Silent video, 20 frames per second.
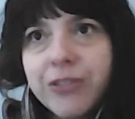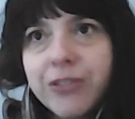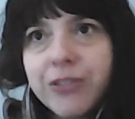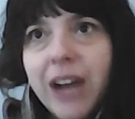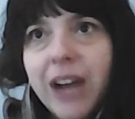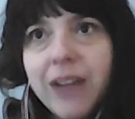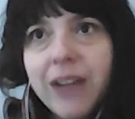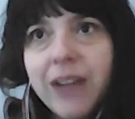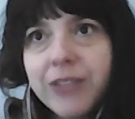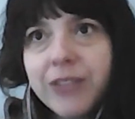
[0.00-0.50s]

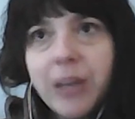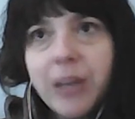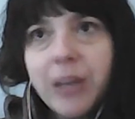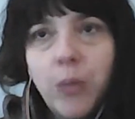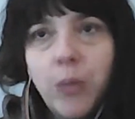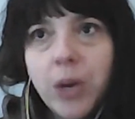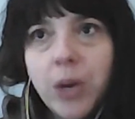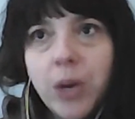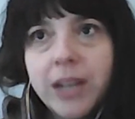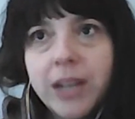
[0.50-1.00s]
for every
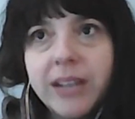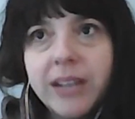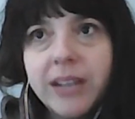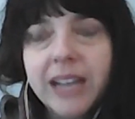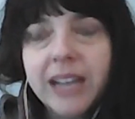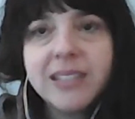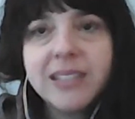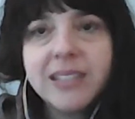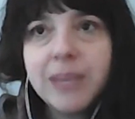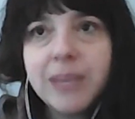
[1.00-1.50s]
one
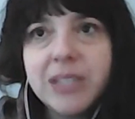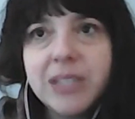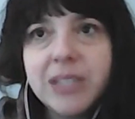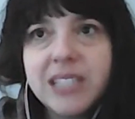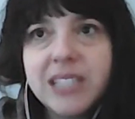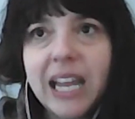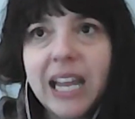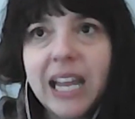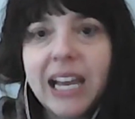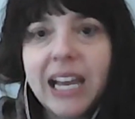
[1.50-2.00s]

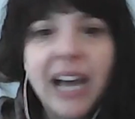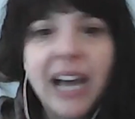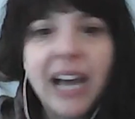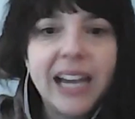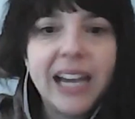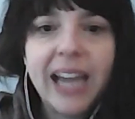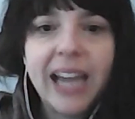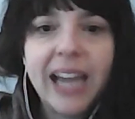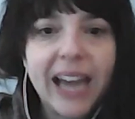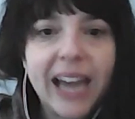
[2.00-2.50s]
acceptance that I
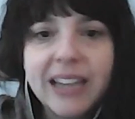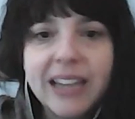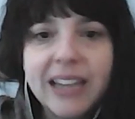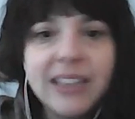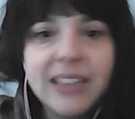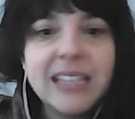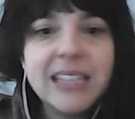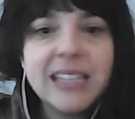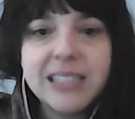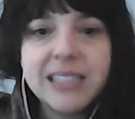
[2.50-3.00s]
got, I had
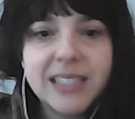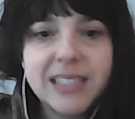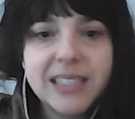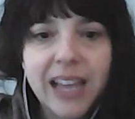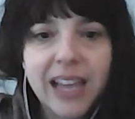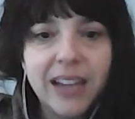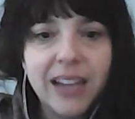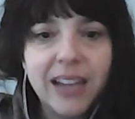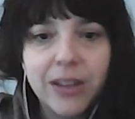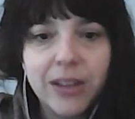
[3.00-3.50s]
at least
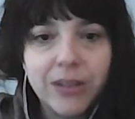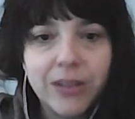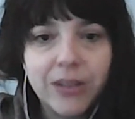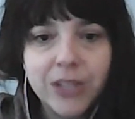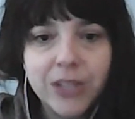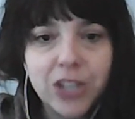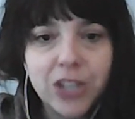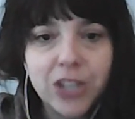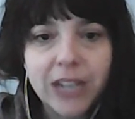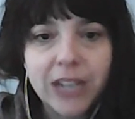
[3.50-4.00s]
10
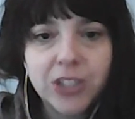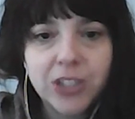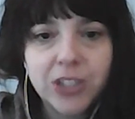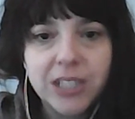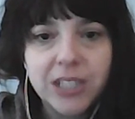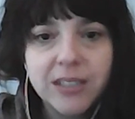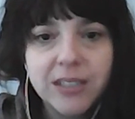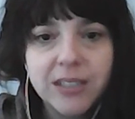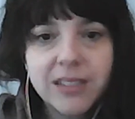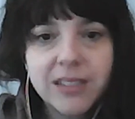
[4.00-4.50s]
other
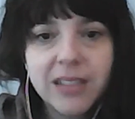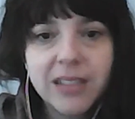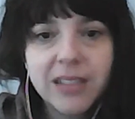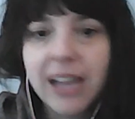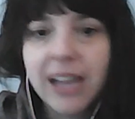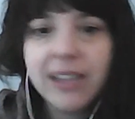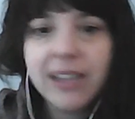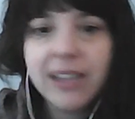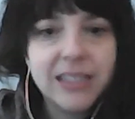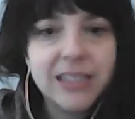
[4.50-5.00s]
rejections,
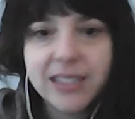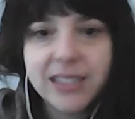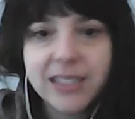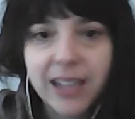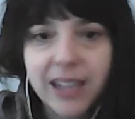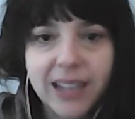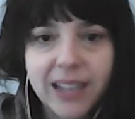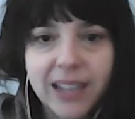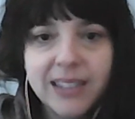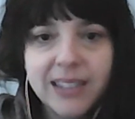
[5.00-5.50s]
at
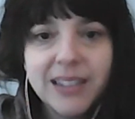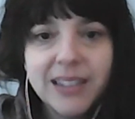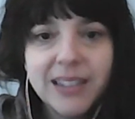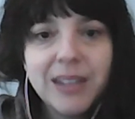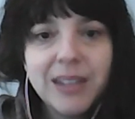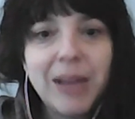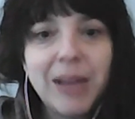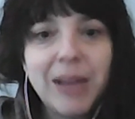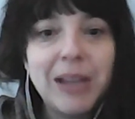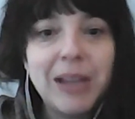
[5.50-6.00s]
least 10.
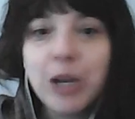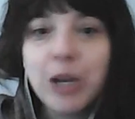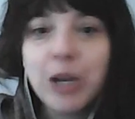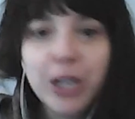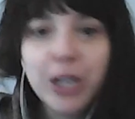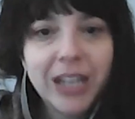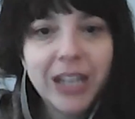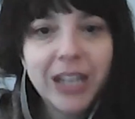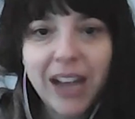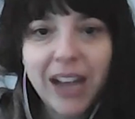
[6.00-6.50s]
And
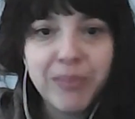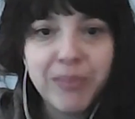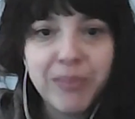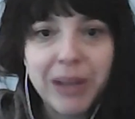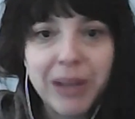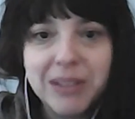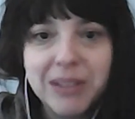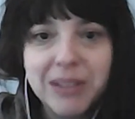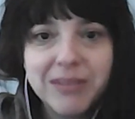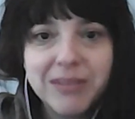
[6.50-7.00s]
there could have
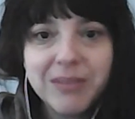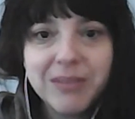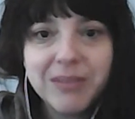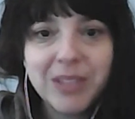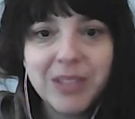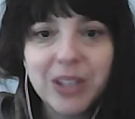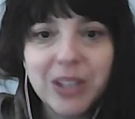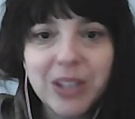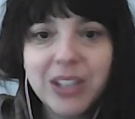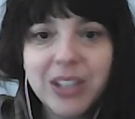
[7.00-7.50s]
been
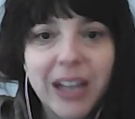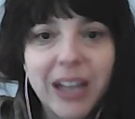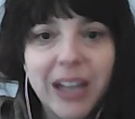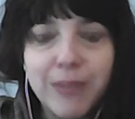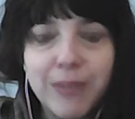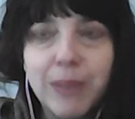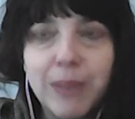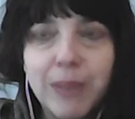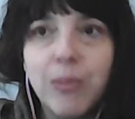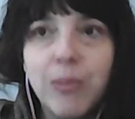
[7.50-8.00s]

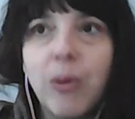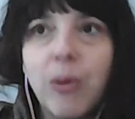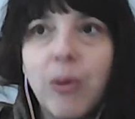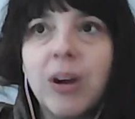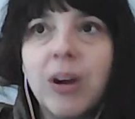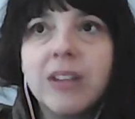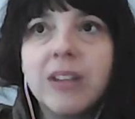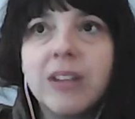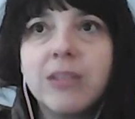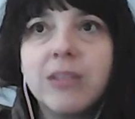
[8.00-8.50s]

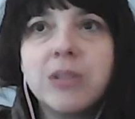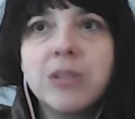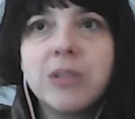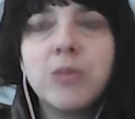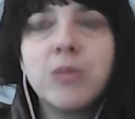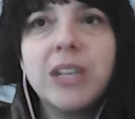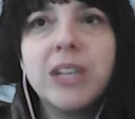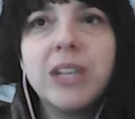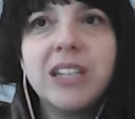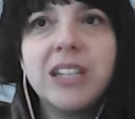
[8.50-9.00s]
more. There
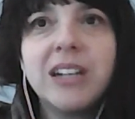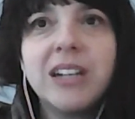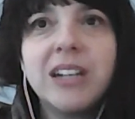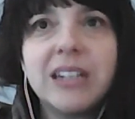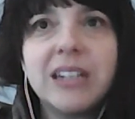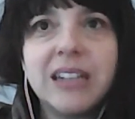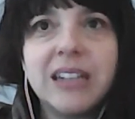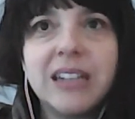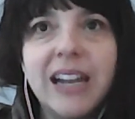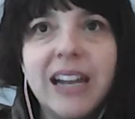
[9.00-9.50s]
was one
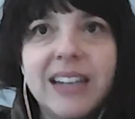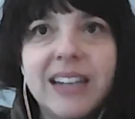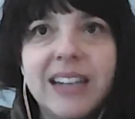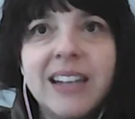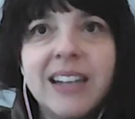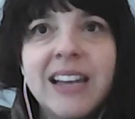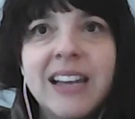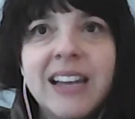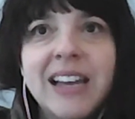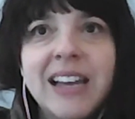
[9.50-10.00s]
year,
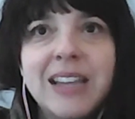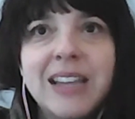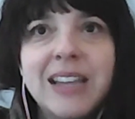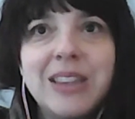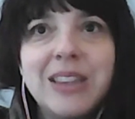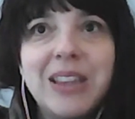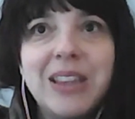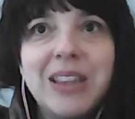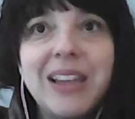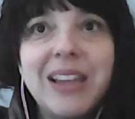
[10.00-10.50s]
and
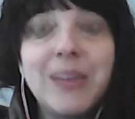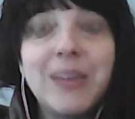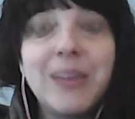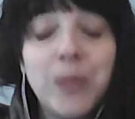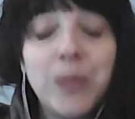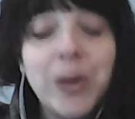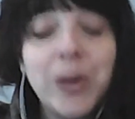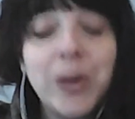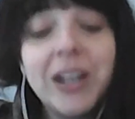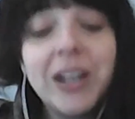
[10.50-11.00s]

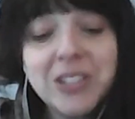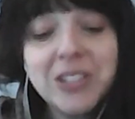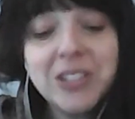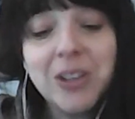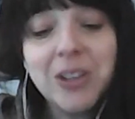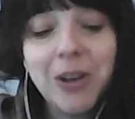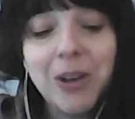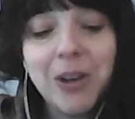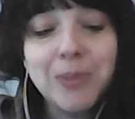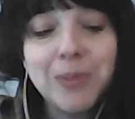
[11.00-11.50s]
what
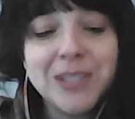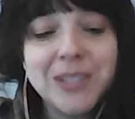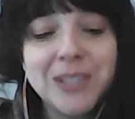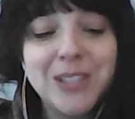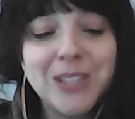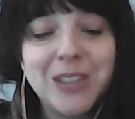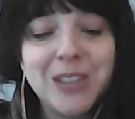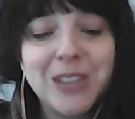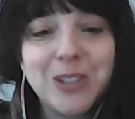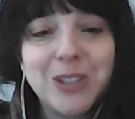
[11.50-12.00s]
also helps
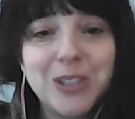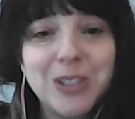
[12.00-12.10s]
is that